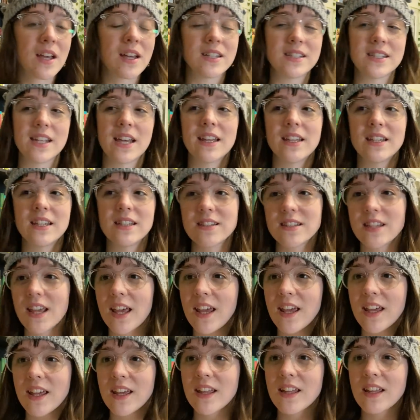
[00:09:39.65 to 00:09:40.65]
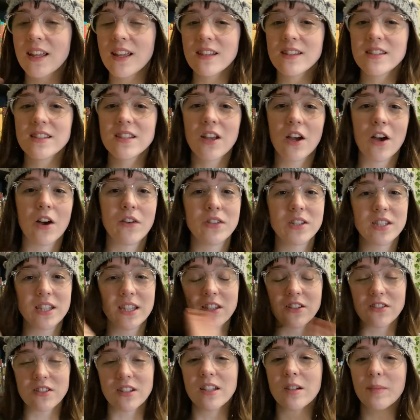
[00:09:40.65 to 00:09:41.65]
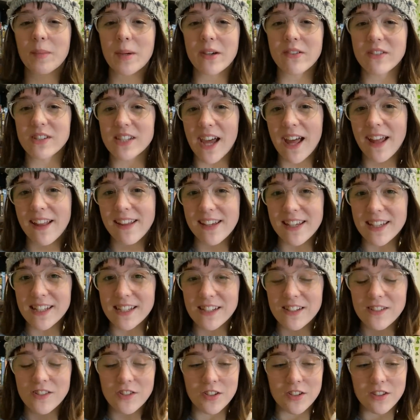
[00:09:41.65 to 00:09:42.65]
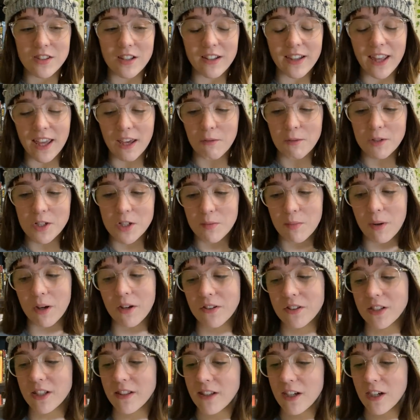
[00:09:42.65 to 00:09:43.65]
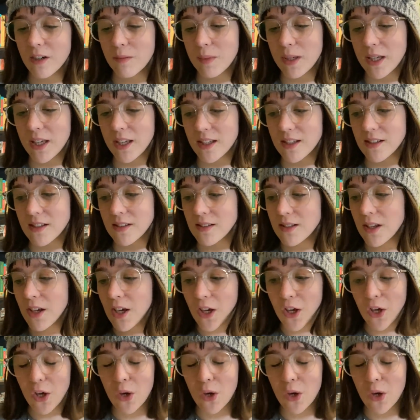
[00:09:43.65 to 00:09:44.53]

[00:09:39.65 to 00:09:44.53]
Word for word: Italian sayings, obviously there's a little bit of Italian, just the language sprinkled in there because